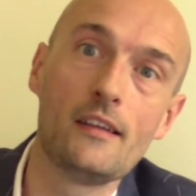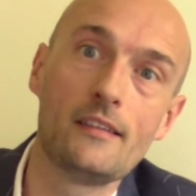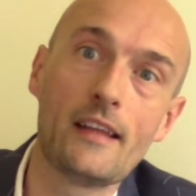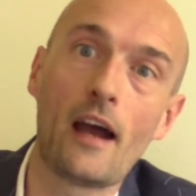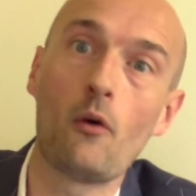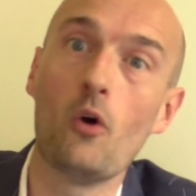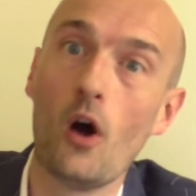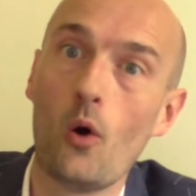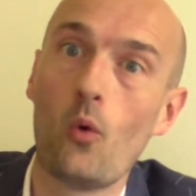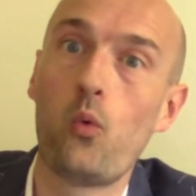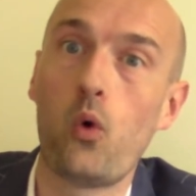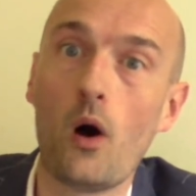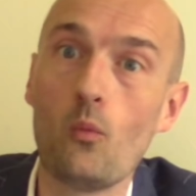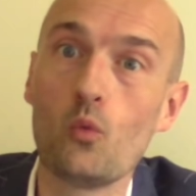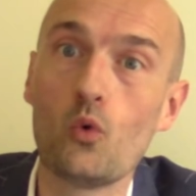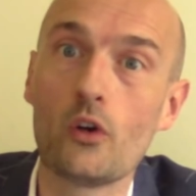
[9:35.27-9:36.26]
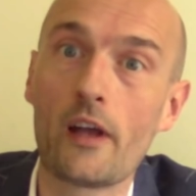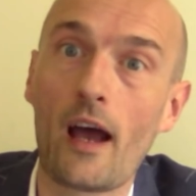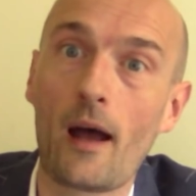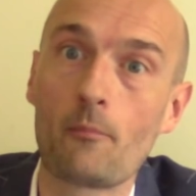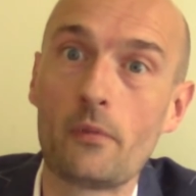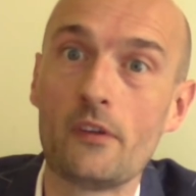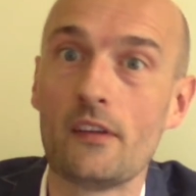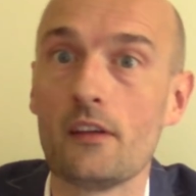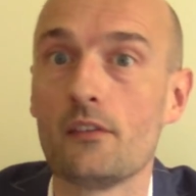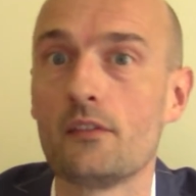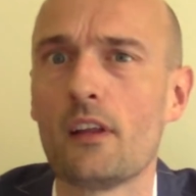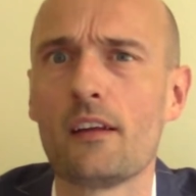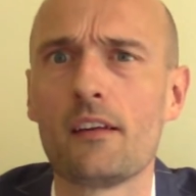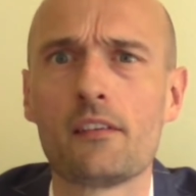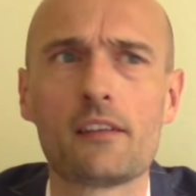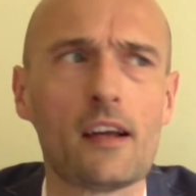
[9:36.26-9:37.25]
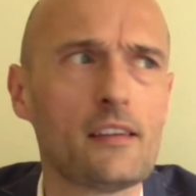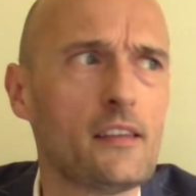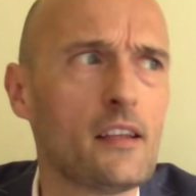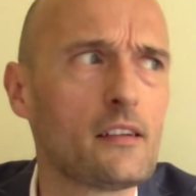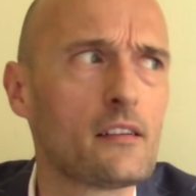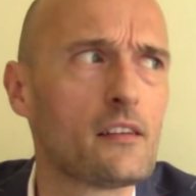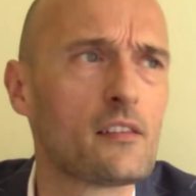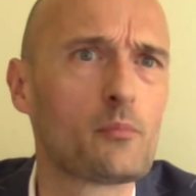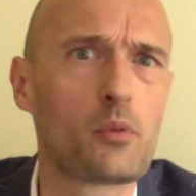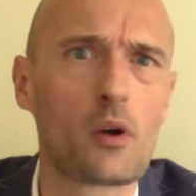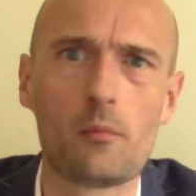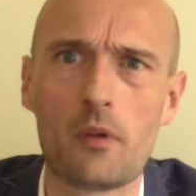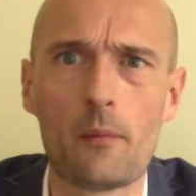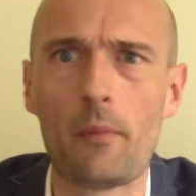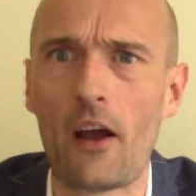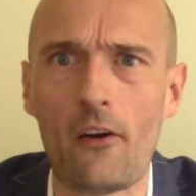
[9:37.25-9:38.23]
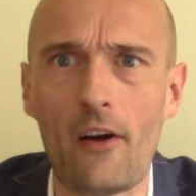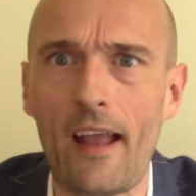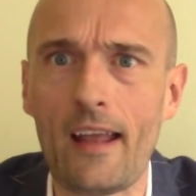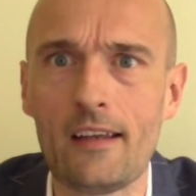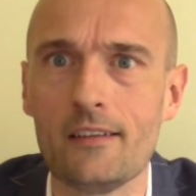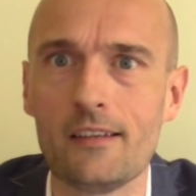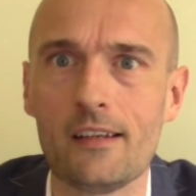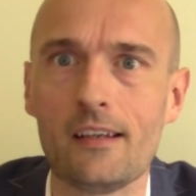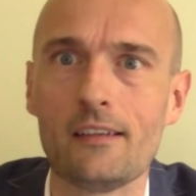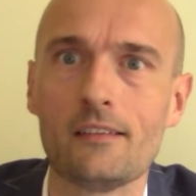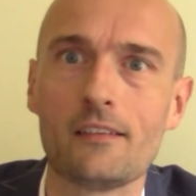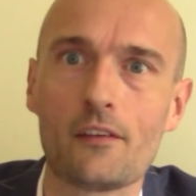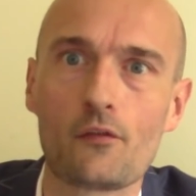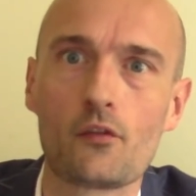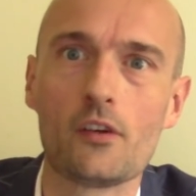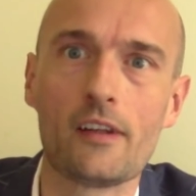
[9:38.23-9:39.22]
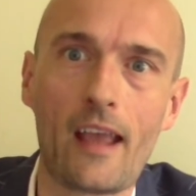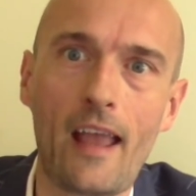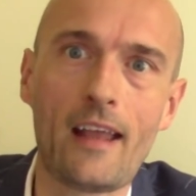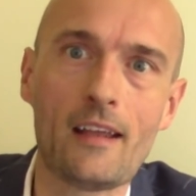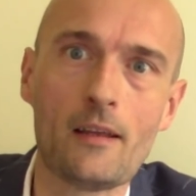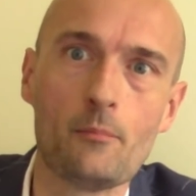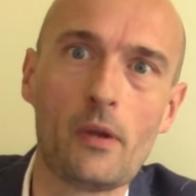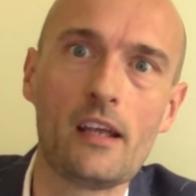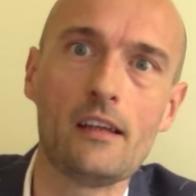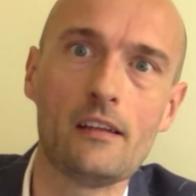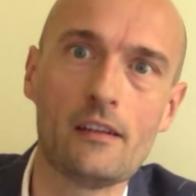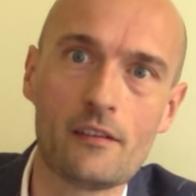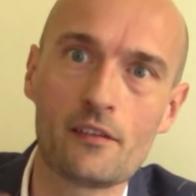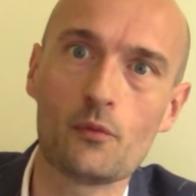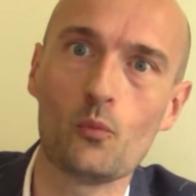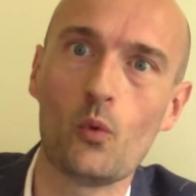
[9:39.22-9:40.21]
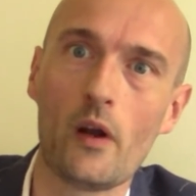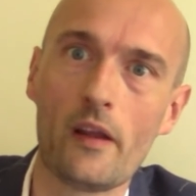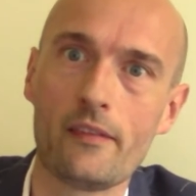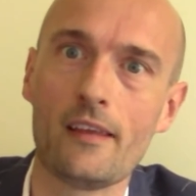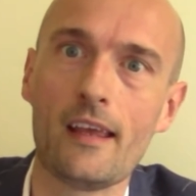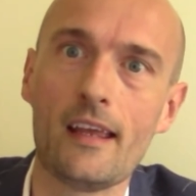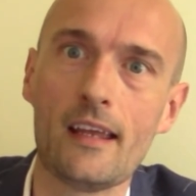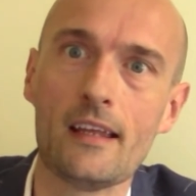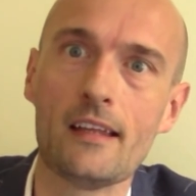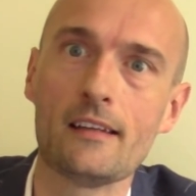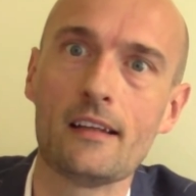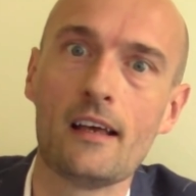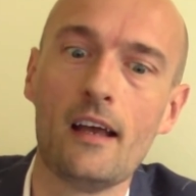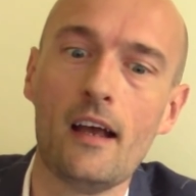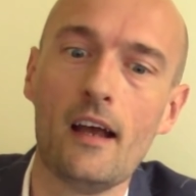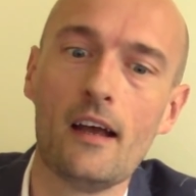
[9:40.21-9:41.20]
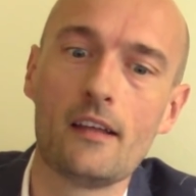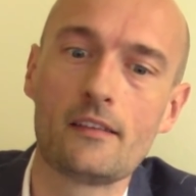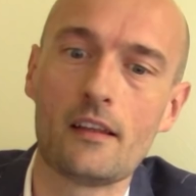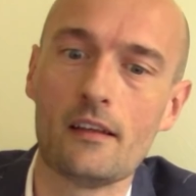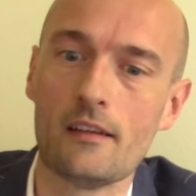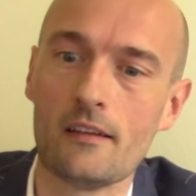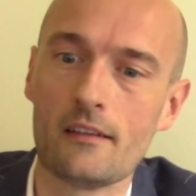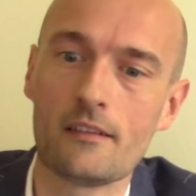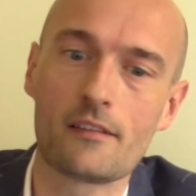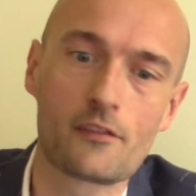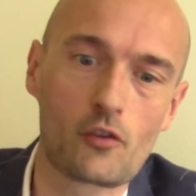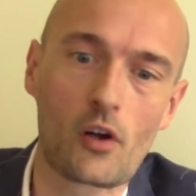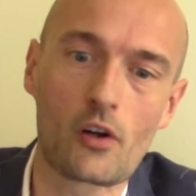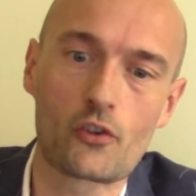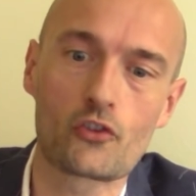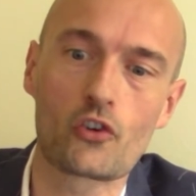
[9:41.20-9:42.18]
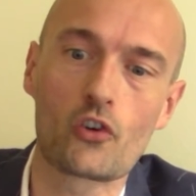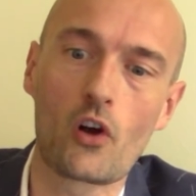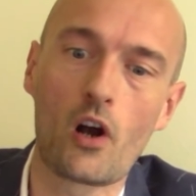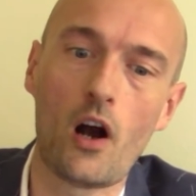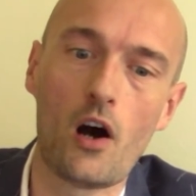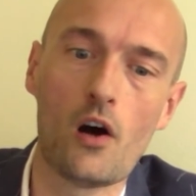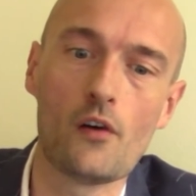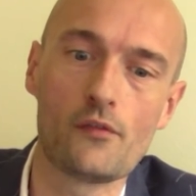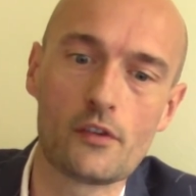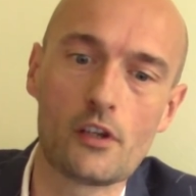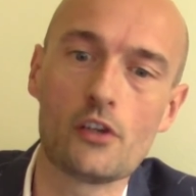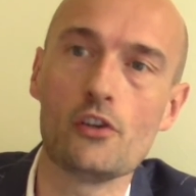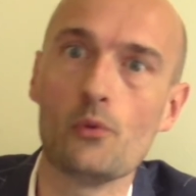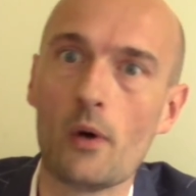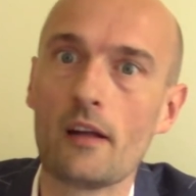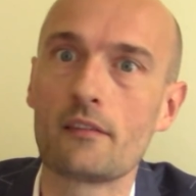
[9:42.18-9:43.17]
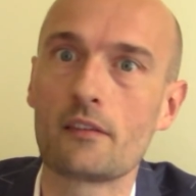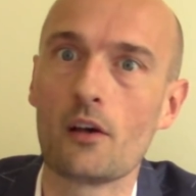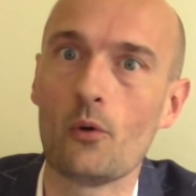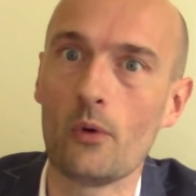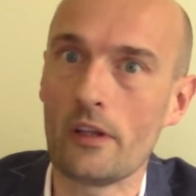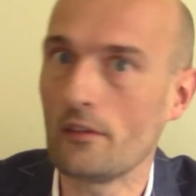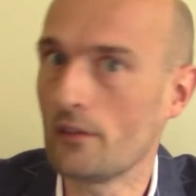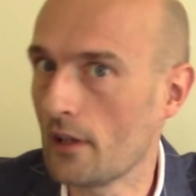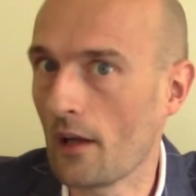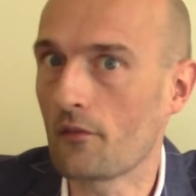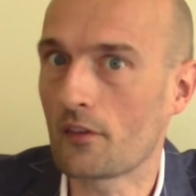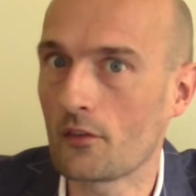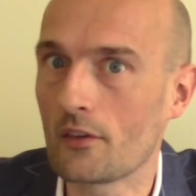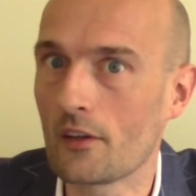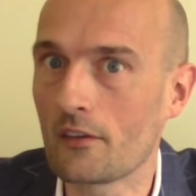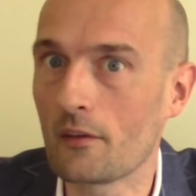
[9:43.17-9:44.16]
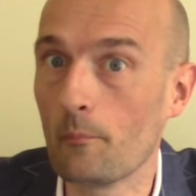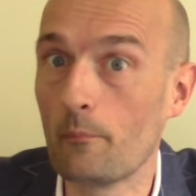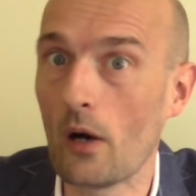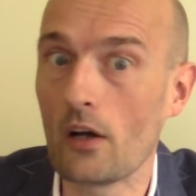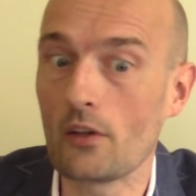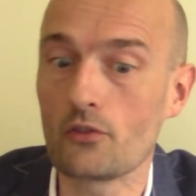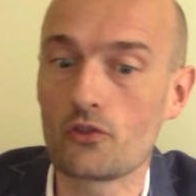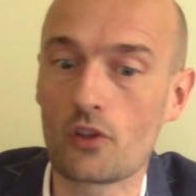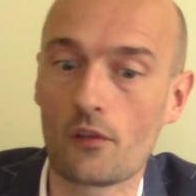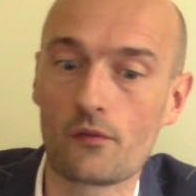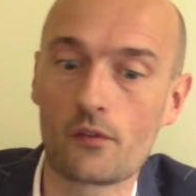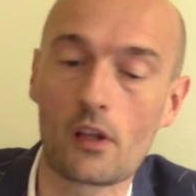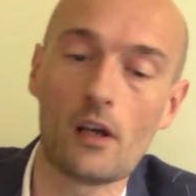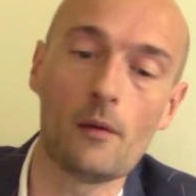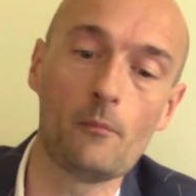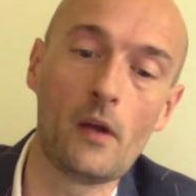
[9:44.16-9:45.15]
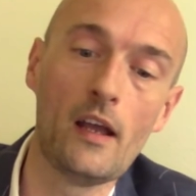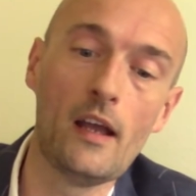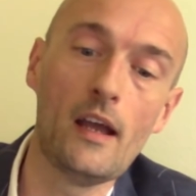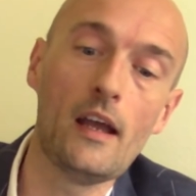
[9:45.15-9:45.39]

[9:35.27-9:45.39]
Now, what would happen? There's, I think there's probably about 18 different APs within the structure of the USO ETF. So there's a bunch of them.